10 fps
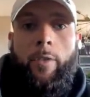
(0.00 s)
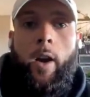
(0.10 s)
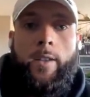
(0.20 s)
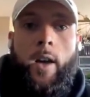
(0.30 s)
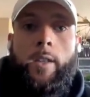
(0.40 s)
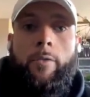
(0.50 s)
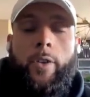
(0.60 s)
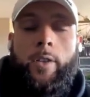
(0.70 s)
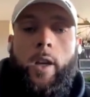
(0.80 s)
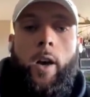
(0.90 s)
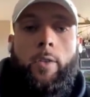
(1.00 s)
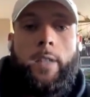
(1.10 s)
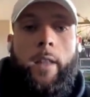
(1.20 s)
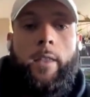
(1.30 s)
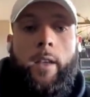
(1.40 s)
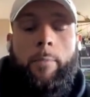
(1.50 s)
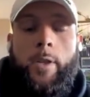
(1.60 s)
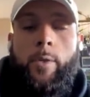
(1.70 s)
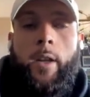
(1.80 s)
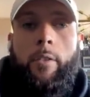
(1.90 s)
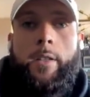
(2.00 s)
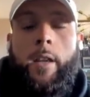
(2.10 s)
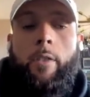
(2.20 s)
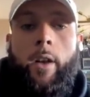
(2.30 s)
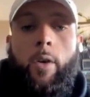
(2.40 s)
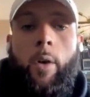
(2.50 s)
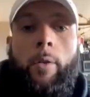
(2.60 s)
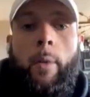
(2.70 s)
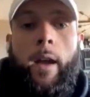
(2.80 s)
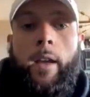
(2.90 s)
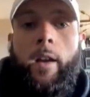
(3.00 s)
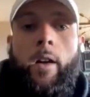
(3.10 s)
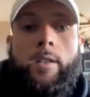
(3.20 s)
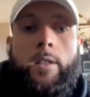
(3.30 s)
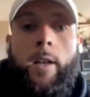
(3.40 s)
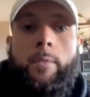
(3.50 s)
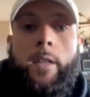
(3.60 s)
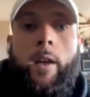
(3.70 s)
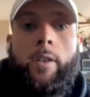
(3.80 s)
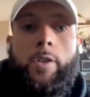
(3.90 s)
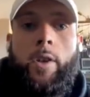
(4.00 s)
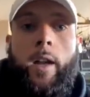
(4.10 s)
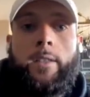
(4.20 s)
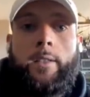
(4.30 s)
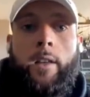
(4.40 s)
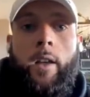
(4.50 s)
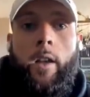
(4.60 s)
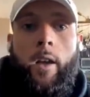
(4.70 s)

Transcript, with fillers: as far as on the field goes, I think between a receiver and a quarterback, it all just comes down to trust.